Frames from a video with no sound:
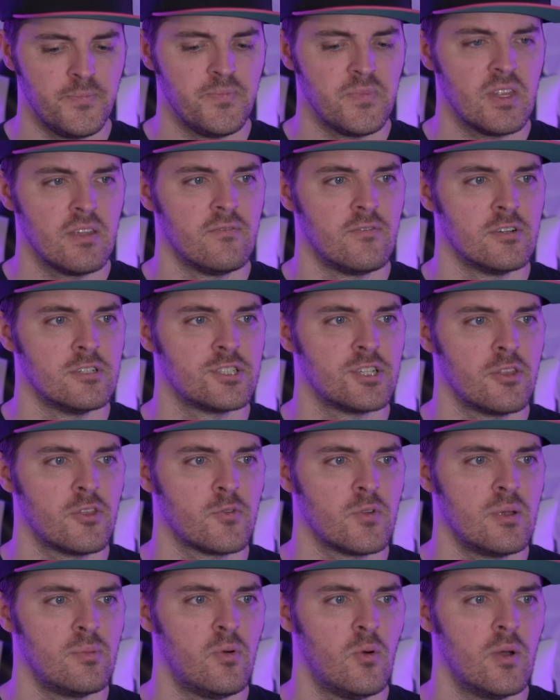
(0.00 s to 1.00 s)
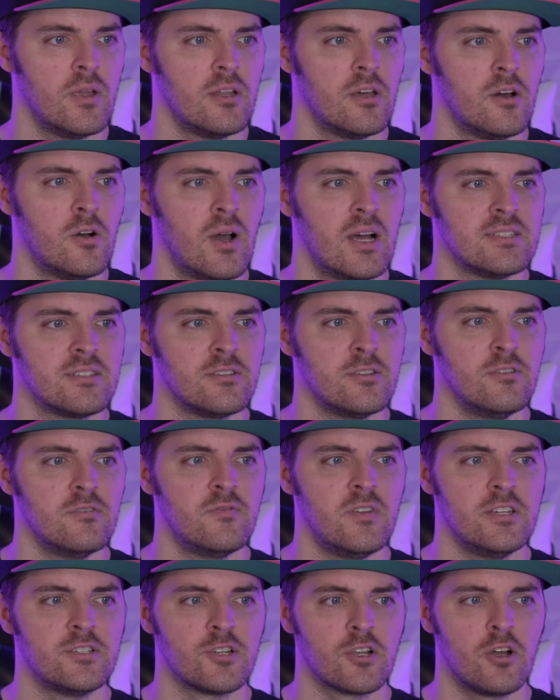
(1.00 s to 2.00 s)
Version 3.0 has a new
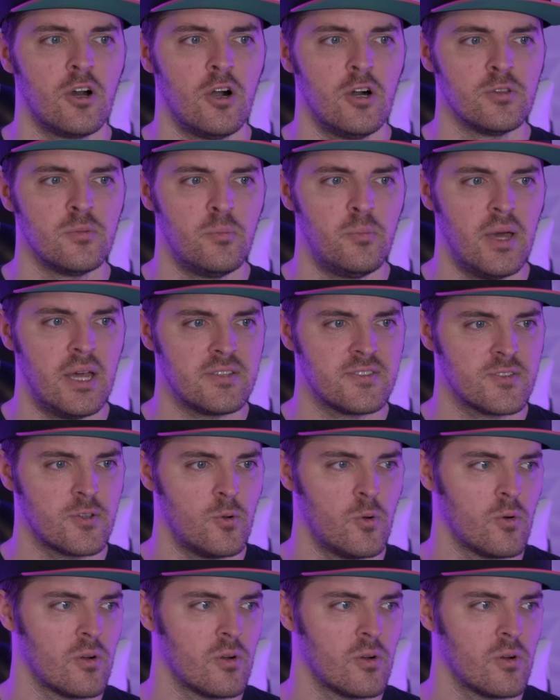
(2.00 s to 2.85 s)
feature called Bet Score,